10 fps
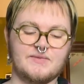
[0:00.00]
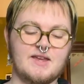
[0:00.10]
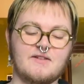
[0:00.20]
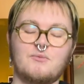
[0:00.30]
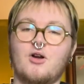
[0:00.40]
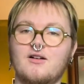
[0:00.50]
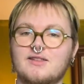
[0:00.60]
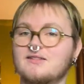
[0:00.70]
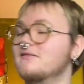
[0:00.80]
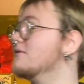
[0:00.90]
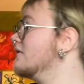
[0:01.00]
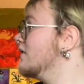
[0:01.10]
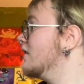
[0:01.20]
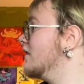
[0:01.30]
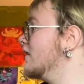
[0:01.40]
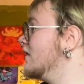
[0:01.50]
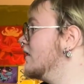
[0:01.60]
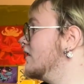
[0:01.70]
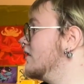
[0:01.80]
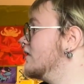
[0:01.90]
If I'm wrong, then
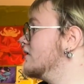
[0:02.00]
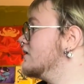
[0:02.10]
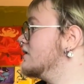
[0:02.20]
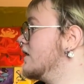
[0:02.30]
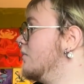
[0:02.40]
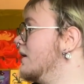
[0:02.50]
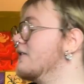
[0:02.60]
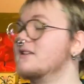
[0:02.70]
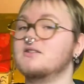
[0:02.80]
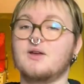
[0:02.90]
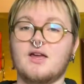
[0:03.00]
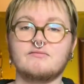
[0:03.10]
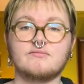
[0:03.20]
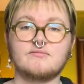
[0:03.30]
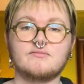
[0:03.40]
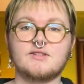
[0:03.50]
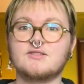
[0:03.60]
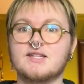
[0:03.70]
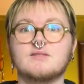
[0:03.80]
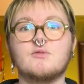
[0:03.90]
tell me, and that's okay. There's
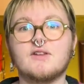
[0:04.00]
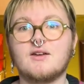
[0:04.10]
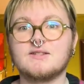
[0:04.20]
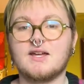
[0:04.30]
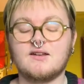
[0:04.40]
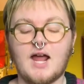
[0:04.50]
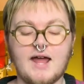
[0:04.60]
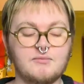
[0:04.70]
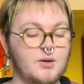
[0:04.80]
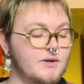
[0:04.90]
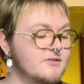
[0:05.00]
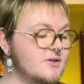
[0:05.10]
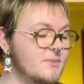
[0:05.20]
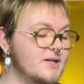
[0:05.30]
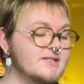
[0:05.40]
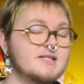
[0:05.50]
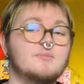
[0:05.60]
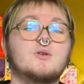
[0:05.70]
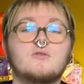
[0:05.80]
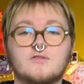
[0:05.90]
things moving outside. I have my windows open because it's a
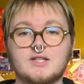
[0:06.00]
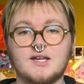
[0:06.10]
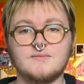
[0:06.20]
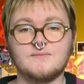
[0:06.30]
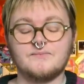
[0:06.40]
beautiful day.